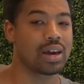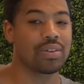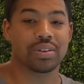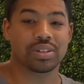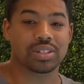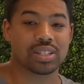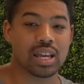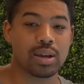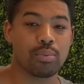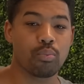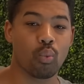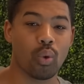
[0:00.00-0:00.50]
In the
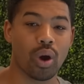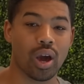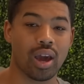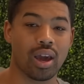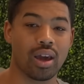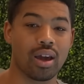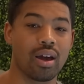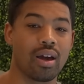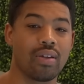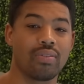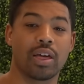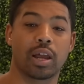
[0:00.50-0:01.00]
same
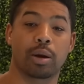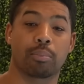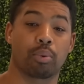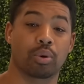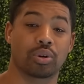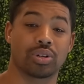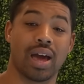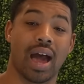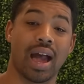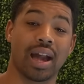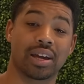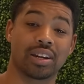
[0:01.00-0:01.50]
way that a
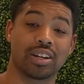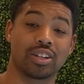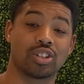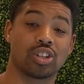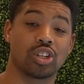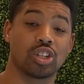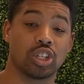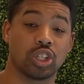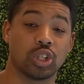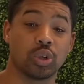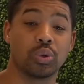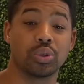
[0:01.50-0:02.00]

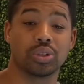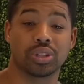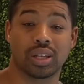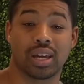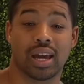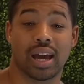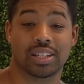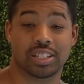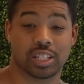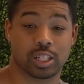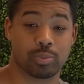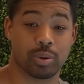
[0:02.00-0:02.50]
protagonist usually
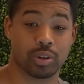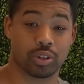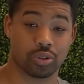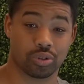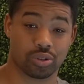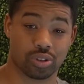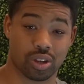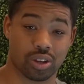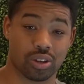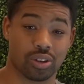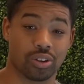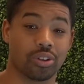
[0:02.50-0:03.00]
has a special
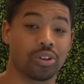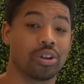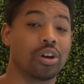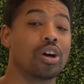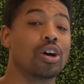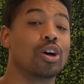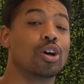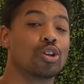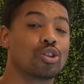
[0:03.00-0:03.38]
skill,